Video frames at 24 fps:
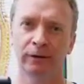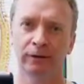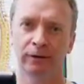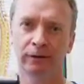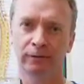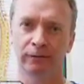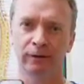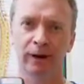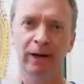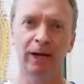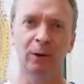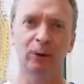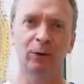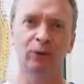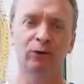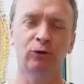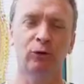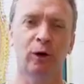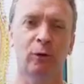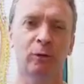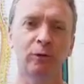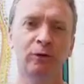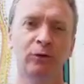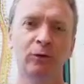to find out what's
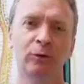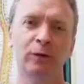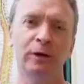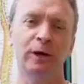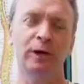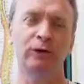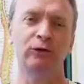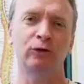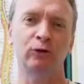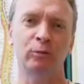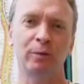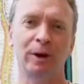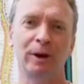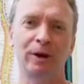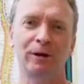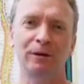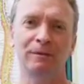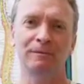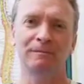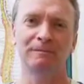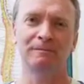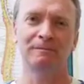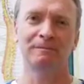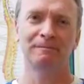wrong with you and get you better.